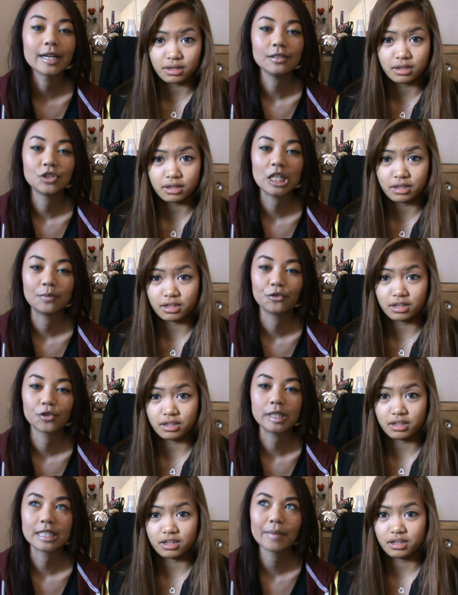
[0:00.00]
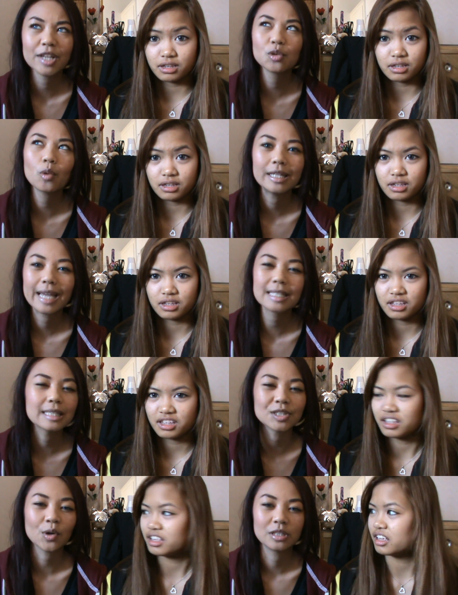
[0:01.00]
Speaker 1: great achievement for us. Imagine what
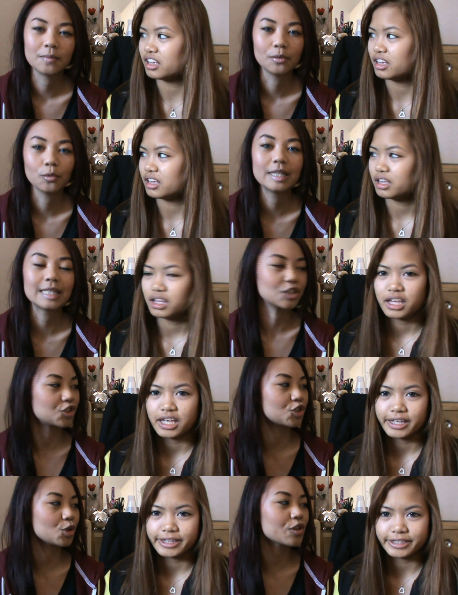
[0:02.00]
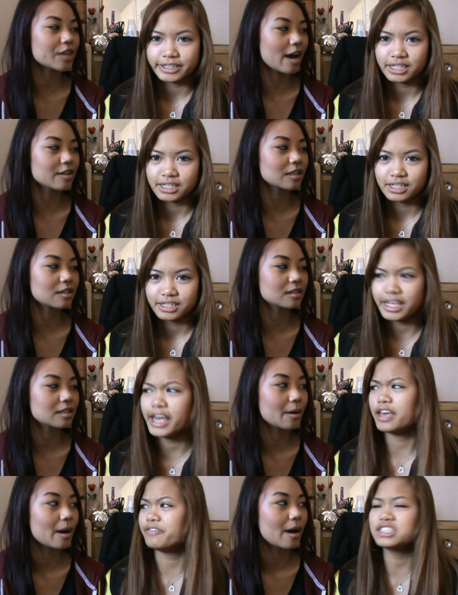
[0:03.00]
next year's going to be. What is it? two thousand?
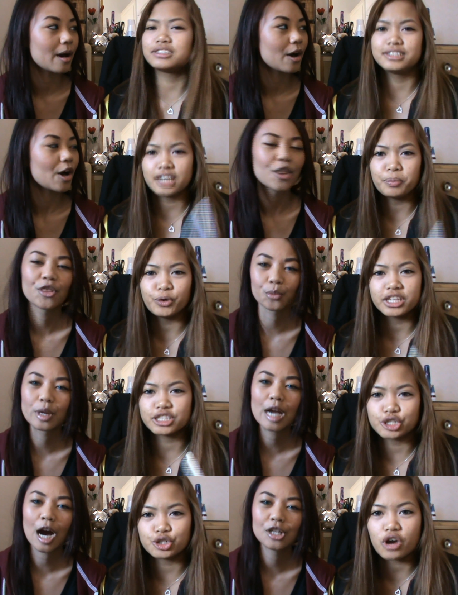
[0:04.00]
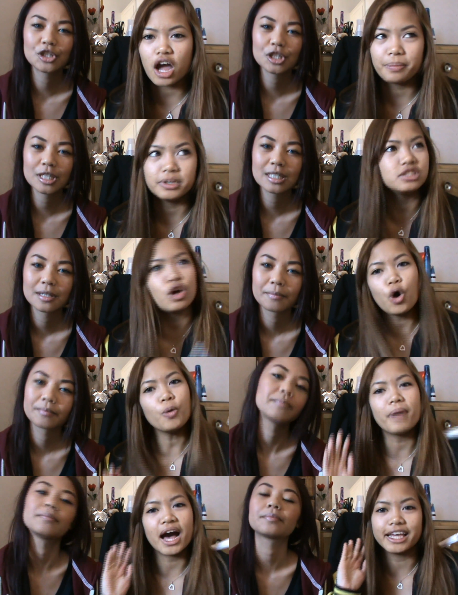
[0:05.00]
Speaker 2: Yeah, if it's double the subscribers,
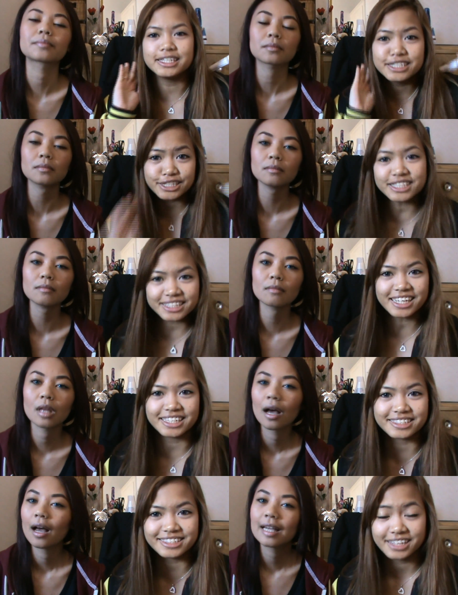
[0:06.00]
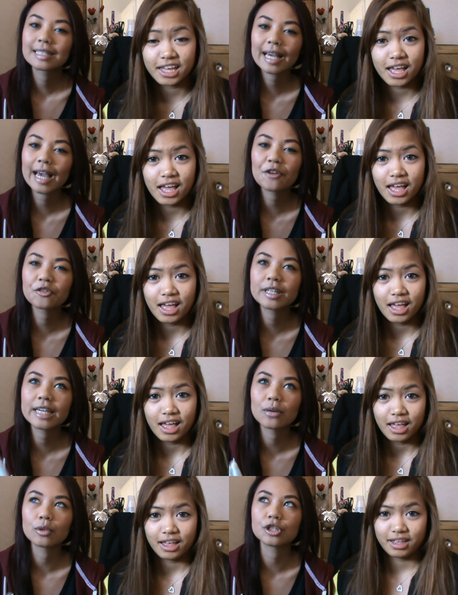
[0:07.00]
oh my
Speaker 1: goodness! It's like every
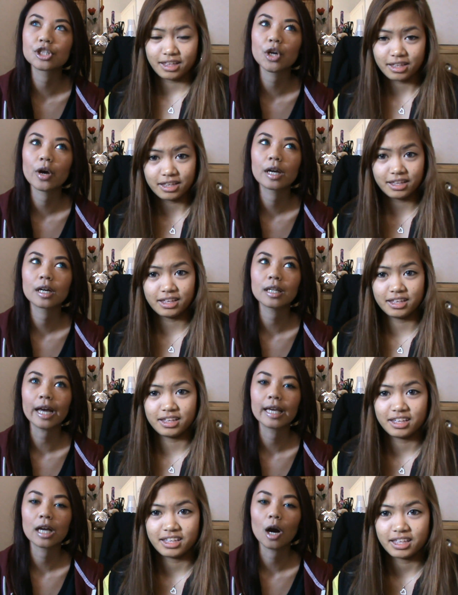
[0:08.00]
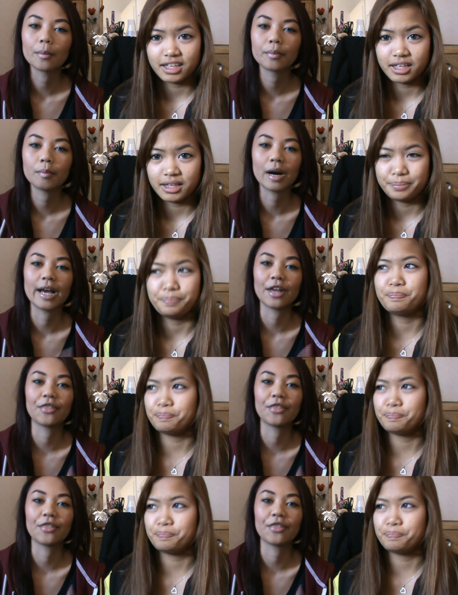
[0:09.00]
year we're just going like up by